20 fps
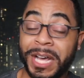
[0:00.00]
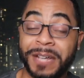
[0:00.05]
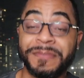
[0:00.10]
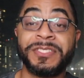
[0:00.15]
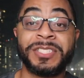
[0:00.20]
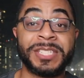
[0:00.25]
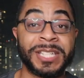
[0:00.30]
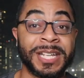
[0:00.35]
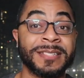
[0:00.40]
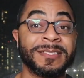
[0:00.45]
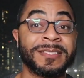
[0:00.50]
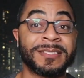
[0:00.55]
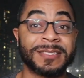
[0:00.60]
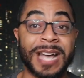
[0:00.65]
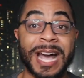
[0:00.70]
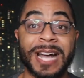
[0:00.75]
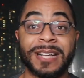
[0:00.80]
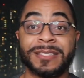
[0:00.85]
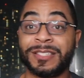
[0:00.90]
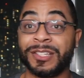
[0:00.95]
of Jen's
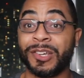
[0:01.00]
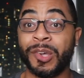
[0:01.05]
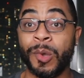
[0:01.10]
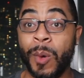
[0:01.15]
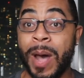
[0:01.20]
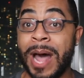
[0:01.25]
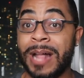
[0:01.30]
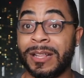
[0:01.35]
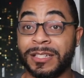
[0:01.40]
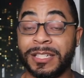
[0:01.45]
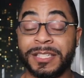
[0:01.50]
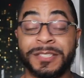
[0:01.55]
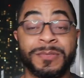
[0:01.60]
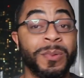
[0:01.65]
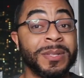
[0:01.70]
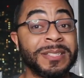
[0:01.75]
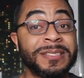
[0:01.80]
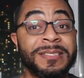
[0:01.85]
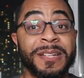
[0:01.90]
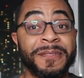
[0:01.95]
toxic qualities.
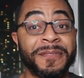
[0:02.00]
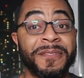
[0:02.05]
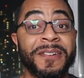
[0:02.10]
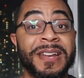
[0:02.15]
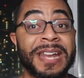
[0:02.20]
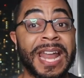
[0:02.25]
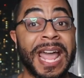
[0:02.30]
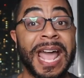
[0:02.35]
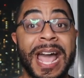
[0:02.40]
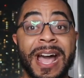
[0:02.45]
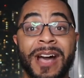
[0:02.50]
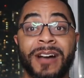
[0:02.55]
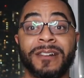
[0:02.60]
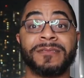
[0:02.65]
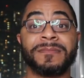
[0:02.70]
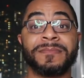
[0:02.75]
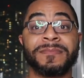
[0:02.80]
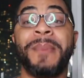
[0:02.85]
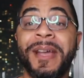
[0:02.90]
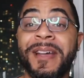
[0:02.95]
What's different
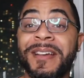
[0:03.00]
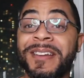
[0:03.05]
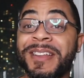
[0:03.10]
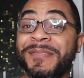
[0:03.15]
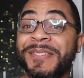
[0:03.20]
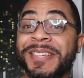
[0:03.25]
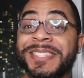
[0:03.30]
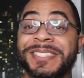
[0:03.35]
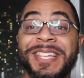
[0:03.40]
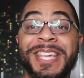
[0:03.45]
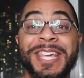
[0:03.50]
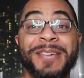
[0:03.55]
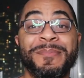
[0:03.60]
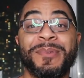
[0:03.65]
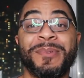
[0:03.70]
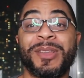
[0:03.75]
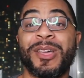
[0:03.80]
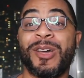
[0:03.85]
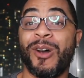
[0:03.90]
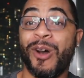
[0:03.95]
now? Meredith is
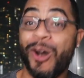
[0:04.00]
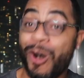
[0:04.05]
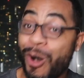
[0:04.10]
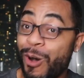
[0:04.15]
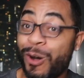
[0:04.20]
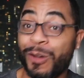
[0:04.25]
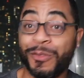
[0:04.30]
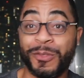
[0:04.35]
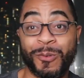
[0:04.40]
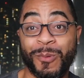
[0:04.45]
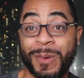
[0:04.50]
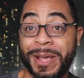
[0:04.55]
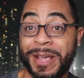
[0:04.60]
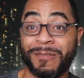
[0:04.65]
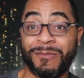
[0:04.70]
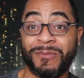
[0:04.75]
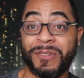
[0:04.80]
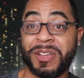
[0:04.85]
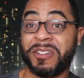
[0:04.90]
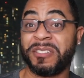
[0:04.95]
keeping it all the way
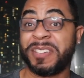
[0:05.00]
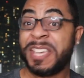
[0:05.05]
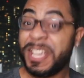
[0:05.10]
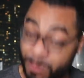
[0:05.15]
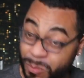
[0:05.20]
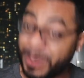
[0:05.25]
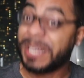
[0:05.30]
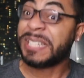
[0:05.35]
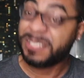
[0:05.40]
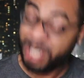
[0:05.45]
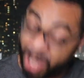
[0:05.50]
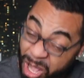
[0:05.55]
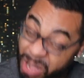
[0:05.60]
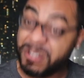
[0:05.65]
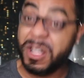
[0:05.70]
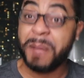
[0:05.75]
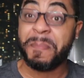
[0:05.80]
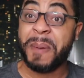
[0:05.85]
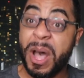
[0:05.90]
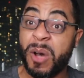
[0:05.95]
real. Can we
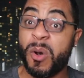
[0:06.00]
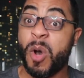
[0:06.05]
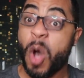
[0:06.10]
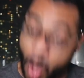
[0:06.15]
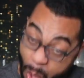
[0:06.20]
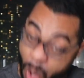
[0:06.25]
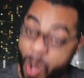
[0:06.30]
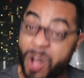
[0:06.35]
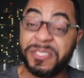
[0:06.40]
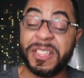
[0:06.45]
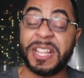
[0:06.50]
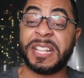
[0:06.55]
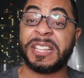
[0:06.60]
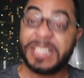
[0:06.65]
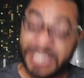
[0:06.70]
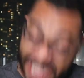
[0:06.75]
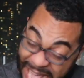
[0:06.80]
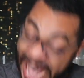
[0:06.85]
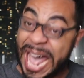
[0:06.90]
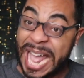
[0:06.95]
talk about all the
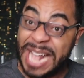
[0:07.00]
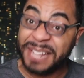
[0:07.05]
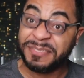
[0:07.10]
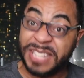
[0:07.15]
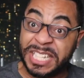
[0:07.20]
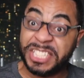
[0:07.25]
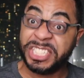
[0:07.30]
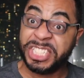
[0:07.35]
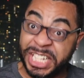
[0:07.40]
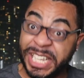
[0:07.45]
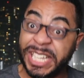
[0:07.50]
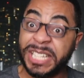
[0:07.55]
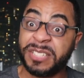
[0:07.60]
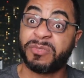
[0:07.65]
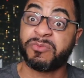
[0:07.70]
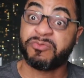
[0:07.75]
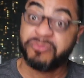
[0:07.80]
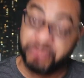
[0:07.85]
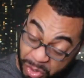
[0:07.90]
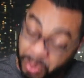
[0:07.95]
lives that
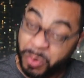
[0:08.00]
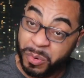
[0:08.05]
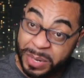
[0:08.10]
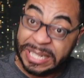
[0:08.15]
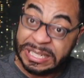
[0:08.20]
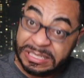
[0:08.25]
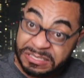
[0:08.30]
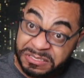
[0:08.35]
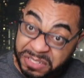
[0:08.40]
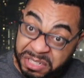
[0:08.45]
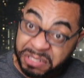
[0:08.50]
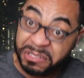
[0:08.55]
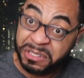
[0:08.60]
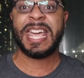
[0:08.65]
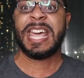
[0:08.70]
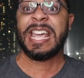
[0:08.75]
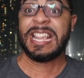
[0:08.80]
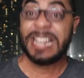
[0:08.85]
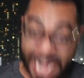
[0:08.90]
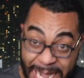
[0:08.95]
she's ruined?
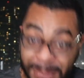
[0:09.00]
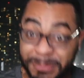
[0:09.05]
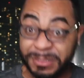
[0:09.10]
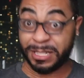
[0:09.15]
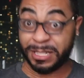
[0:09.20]
And I'm